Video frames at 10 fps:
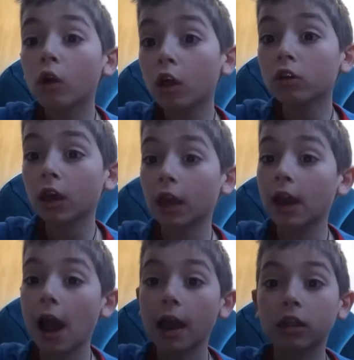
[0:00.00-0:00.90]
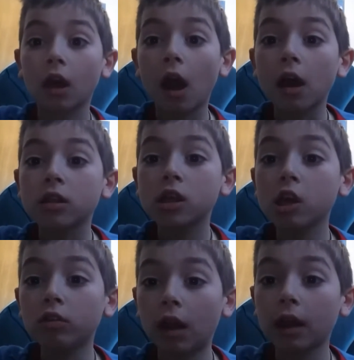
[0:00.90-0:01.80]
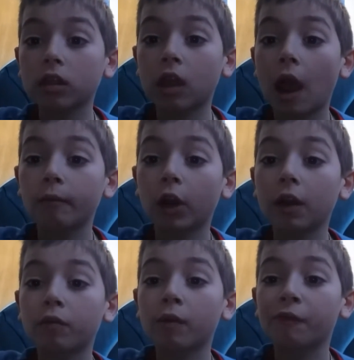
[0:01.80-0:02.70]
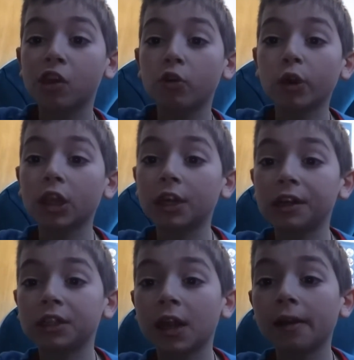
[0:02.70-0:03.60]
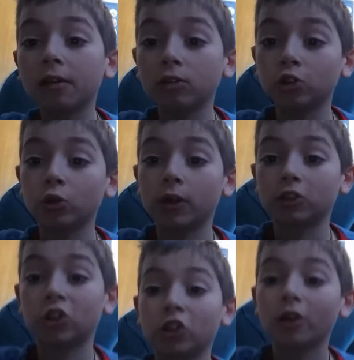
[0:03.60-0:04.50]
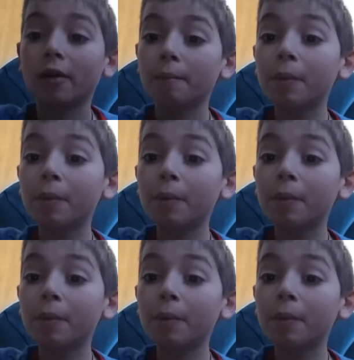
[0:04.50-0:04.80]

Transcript: Well, okay, guys. See you next time when I'm reviewing the Nintendo Switch.